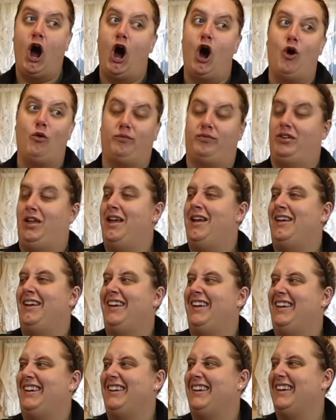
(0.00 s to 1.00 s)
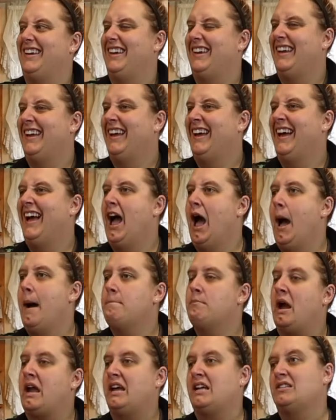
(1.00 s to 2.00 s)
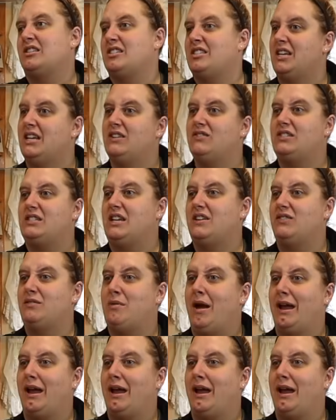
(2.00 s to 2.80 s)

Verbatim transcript: Oh. Mike and Steve, Steve and